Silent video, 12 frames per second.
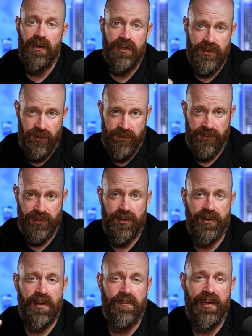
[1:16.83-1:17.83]
Social
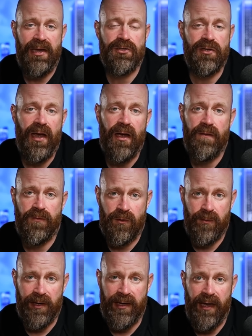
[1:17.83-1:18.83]
Security, a pension, and a
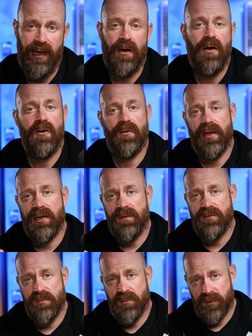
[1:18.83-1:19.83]
401k, that
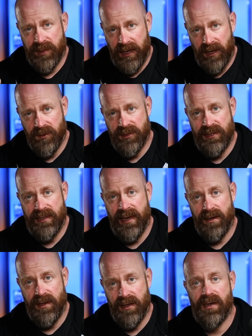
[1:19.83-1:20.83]
gives you both guaranteed
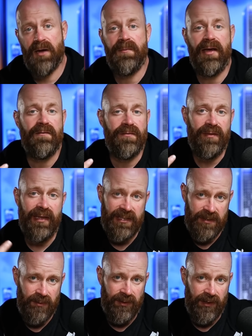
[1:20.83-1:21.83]
income and
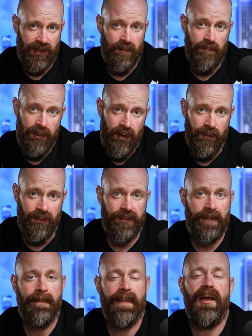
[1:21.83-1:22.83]
flexible income, both,
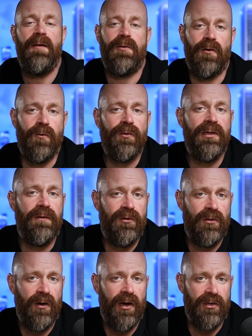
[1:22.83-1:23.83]
but only if you
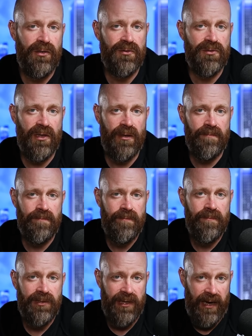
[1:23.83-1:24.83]
know how to use them
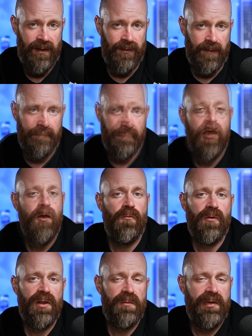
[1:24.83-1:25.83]
together.
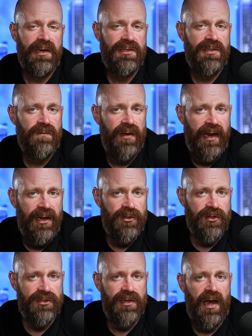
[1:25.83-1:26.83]
One of the biggest
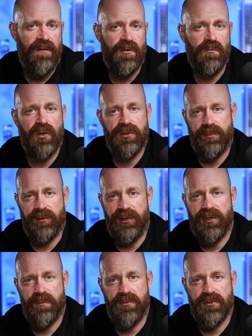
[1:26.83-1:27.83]
advantages to having multiple
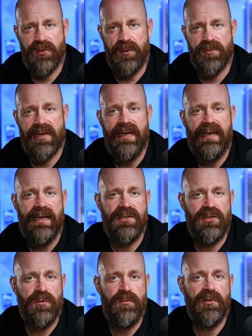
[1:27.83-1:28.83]
income streams is
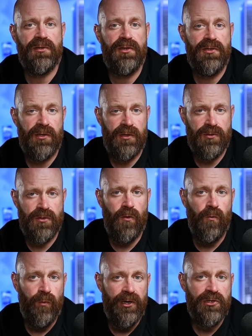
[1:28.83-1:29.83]
the ability to
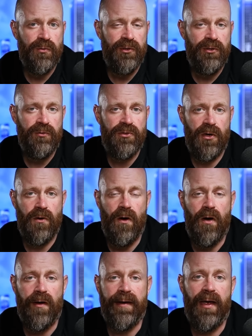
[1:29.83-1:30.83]
control which one you turn
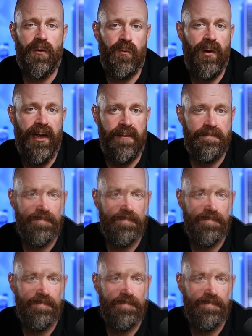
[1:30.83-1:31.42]
on and when.